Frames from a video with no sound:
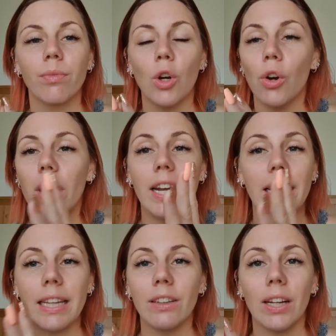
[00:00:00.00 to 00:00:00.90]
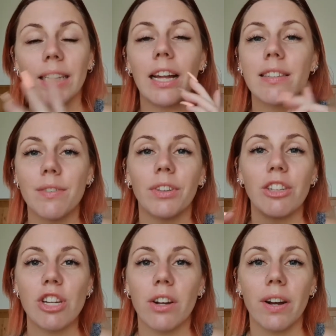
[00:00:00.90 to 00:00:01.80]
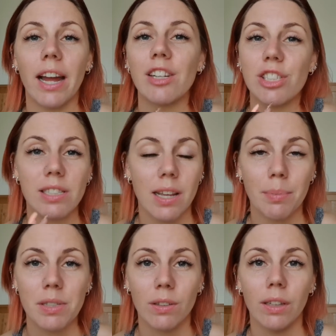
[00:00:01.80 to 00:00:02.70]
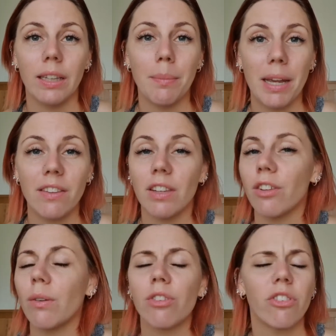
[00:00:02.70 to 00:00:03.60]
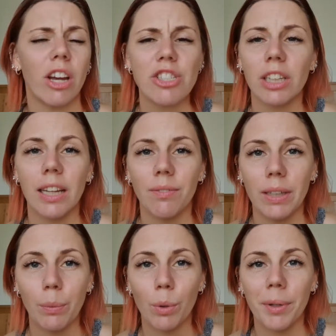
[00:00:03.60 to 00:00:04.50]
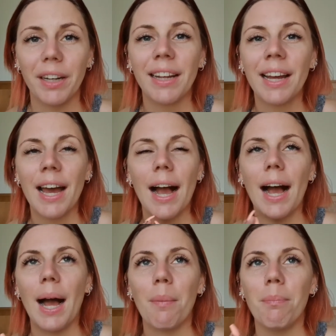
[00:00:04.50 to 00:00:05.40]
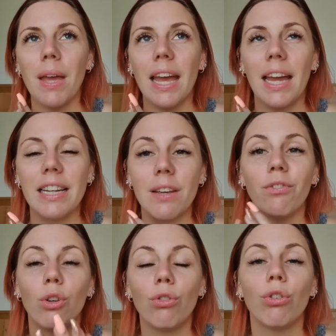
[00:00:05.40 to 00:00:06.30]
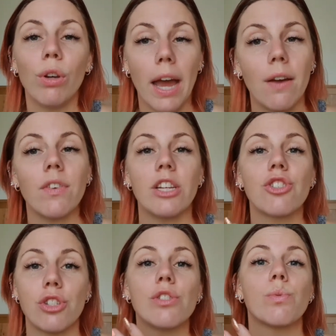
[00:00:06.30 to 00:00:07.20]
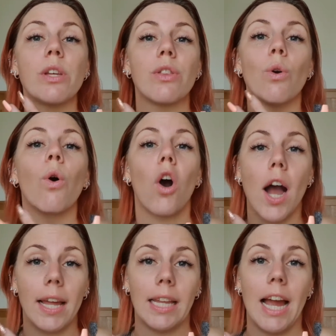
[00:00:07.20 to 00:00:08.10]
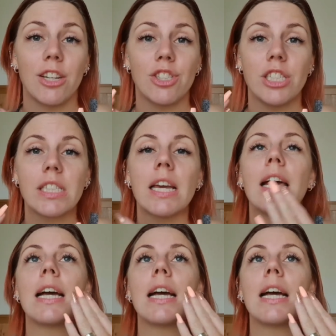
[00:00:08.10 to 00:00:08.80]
or anything like that, definitely check her out. She's absolutely amazing. Such a lovely woman. And if you do have issues with your eyelashes,